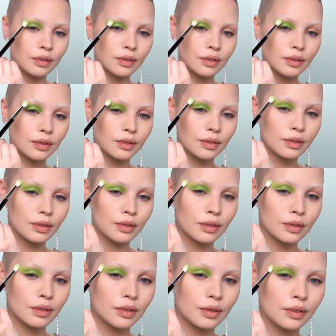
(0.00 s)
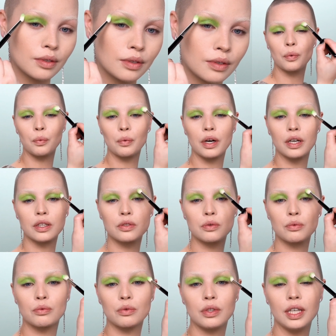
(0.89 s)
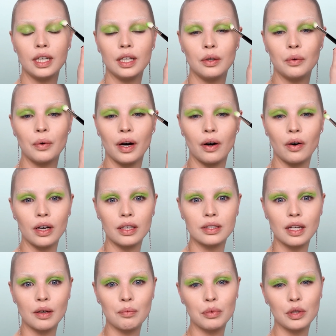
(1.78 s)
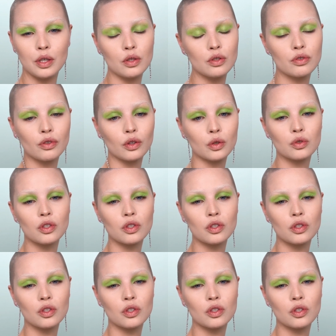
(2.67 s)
Now this also works really well as a beautiful